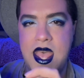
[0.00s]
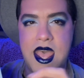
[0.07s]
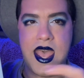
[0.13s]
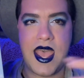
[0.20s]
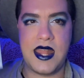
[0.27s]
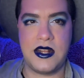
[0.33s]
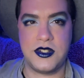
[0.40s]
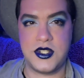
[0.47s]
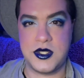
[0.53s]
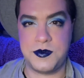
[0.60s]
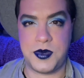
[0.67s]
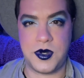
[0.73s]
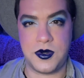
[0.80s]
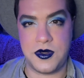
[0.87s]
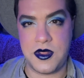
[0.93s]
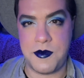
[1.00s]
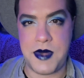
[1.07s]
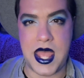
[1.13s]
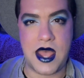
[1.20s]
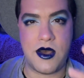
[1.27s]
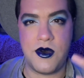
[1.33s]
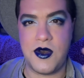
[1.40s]
and I'll just pull them
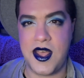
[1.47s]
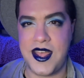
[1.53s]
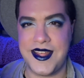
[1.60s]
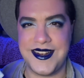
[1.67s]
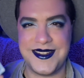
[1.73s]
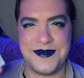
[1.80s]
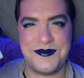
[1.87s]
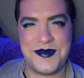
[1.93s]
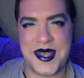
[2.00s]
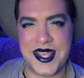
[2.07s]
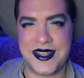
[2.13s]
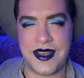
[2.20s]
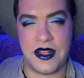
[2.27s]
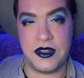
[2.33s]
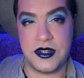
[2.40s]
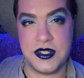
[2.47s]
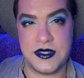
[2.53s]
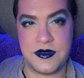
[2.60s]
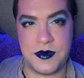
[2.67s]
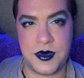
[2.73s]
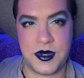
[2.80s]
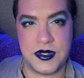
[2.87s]
out and pick colors
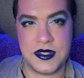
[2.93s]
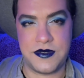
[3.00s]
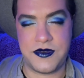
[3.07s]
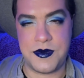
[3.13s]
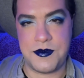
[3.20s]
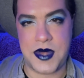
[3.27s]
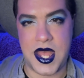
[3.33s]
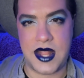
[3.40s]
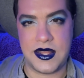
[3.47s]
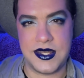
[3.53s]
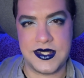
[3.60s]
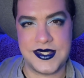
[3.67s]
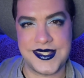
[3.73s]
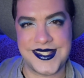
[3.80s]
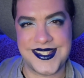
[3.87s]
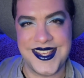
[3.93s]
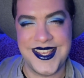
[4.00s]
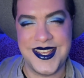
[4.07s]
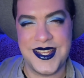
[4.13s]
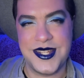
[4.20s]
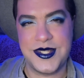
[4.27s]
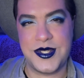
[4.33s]
from all different palettes
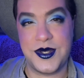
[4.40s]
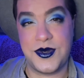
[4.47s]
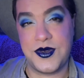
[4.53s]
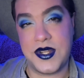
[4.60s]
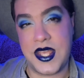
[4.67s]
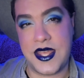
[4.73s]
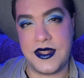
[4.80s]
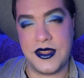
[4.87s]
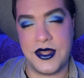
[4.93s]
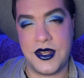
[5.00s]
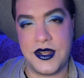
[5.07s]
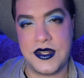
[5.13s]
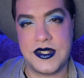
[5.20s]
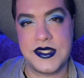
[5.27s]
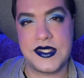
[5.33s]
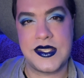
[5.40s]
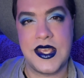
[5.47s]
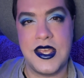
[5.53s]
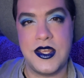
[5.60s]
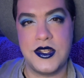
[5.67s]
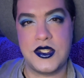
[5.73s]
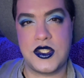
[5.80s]
to create looks.
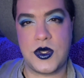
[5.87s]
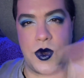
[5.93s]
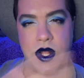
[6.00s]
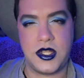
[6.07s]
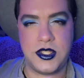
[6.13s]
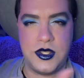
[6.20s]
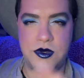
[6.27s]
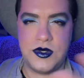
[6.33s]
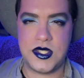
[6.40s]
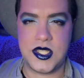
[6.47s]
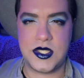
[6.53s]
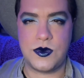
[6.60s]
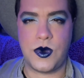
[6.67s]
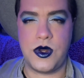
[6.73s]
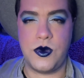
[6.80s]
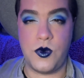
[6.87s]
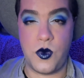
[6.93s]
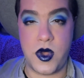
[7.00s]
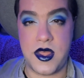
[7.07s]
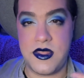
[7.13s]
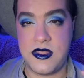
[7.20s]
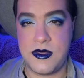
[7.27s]
So I'll use this one
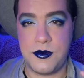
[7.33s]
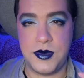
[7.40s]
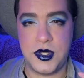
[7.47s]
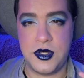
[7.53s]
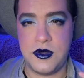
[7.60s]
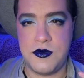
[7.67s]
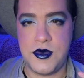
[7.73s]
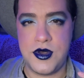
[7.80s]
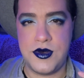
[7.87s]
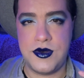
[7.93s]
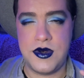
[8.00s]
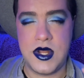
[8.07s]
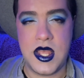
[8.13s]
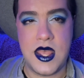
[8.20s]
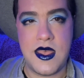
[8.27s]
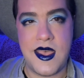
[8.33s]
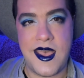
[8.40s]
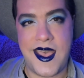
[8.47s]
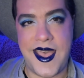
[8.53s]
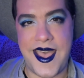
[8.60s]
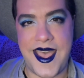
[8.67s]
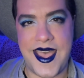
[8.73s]
with Blue Moon,
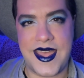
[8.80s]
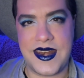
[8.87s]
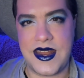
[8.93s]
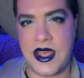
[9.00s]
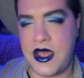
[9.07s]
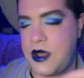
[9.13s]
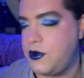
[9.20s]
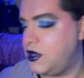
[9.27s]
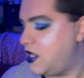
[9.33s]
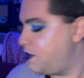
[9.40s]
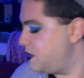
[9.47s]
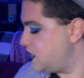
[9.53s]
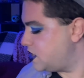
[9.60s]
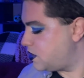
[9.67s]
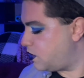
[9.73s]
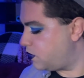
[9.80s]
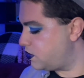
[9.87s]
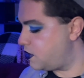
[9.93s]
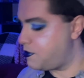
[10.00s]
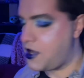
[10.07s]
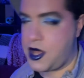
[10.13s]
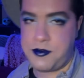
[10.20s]
and let me just hold
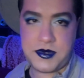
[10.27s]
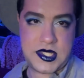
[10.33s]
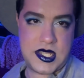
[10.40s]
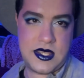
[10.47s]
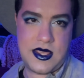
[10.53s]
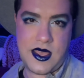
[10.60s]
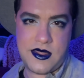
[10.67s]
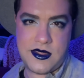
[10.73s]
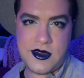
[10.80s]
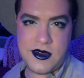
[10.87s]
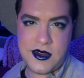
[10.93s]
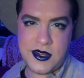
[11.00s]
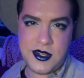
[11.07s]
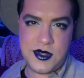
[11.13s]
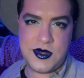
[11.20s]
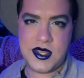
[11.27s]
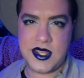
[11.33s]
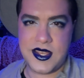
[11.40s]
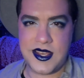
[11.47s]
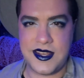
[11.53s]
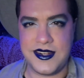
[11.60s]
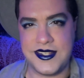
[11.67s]
them up together and you can
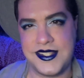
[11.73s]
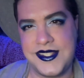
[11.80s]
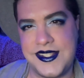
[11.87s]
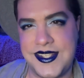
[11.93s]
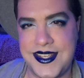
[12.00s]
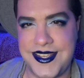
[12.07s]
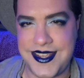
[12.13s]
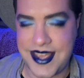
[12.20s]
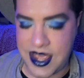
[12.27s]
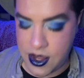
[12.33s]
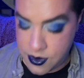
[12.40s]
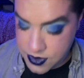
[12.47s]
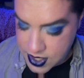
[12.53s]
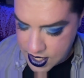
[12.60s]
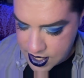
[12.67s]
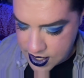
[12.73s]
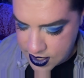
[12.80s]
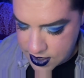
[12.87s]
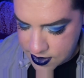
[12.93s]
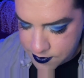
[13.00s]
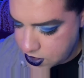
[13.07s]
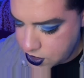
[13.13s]
kind of see how
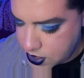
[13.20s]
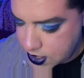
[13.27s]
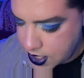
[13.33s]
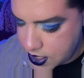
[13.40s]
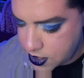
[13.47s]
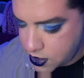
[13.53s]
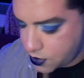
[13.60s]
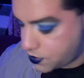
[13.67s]
they just kind of go